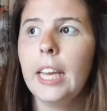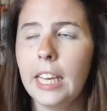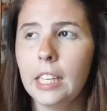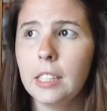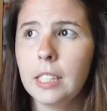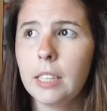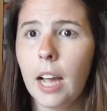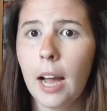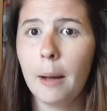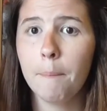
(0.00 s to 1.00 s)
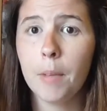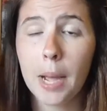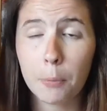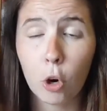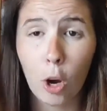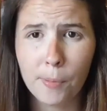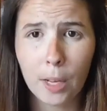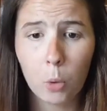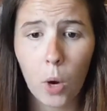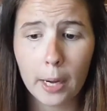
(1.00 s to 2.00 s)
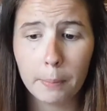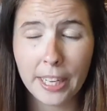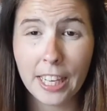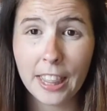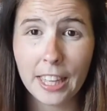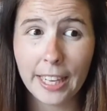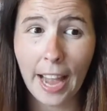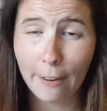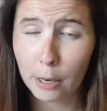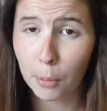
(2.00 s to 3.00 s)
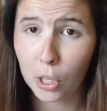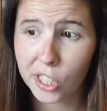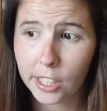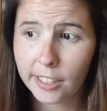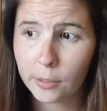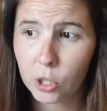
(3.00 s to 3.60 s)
is it crops up quite a bit in the Harry Bosch series,